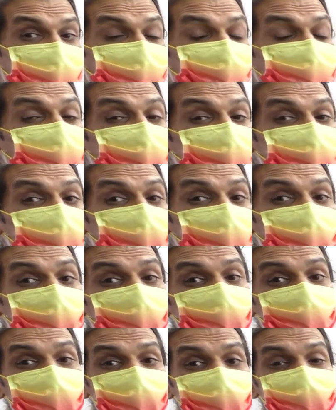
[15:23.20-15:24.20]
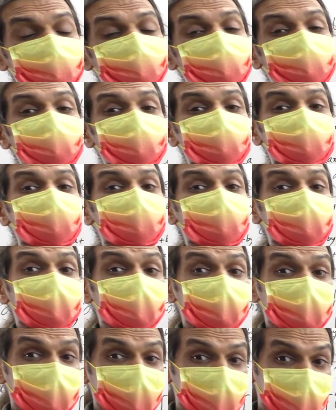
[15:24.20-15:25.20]
differentiating with respect to
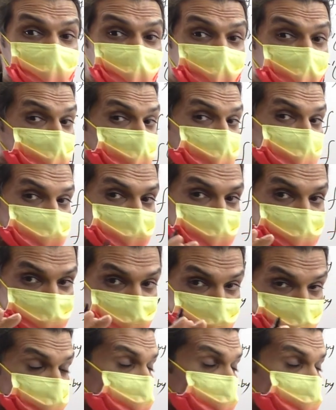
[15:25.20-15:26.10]
y, x is